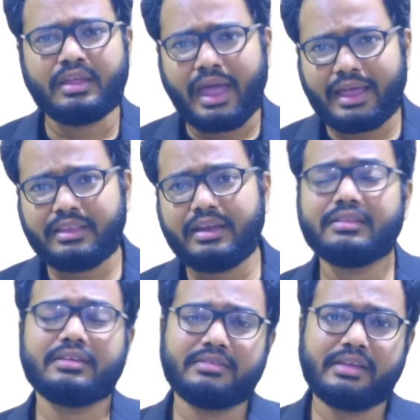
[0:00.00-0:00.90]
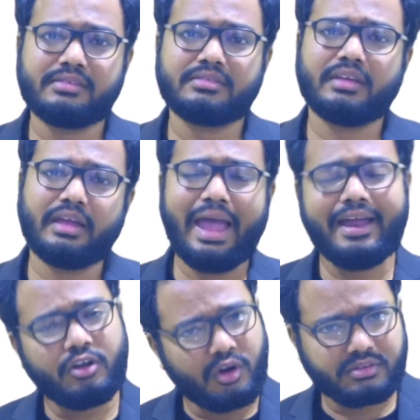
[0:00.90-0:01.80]
And then in the 6th
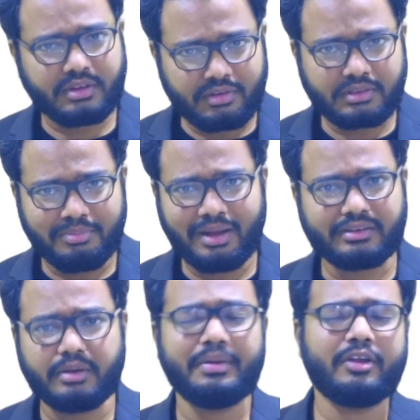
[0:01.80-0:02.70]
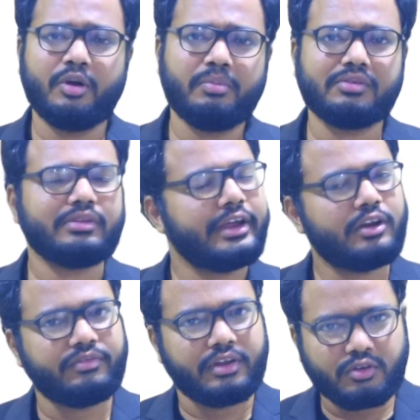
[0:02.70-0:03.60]
and/or 7th month, depending upon the date
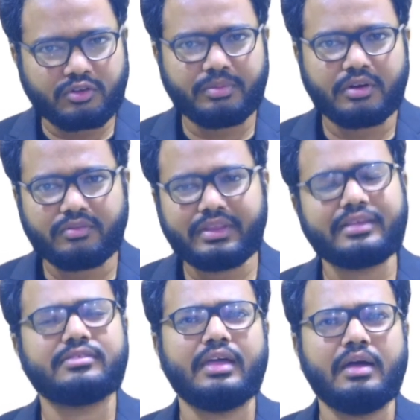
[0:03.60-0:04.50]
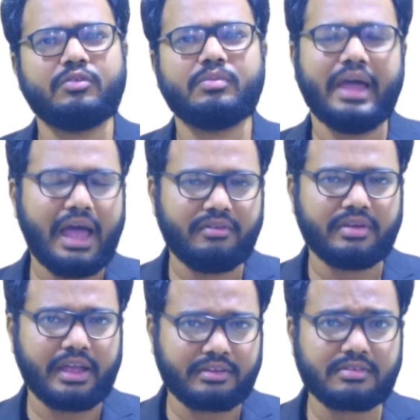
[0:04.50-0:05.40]
of announcement of the exam, we'll be
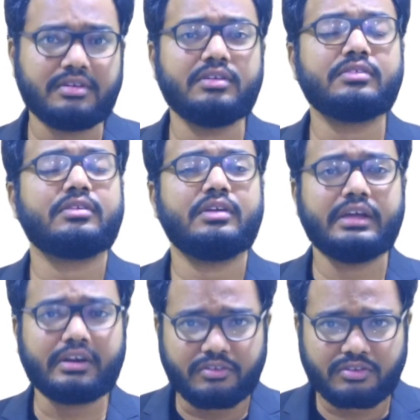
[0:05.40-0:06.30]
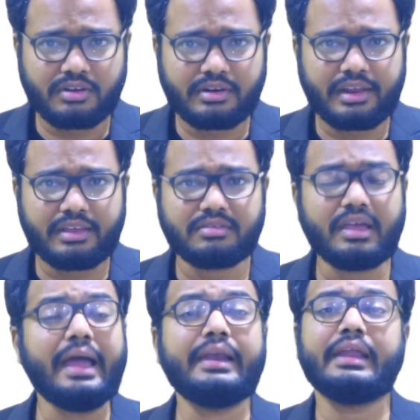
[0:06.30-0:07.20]
having exclusively revision tests
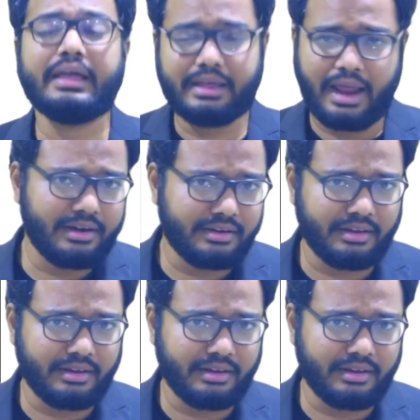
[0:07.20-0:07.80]
and grand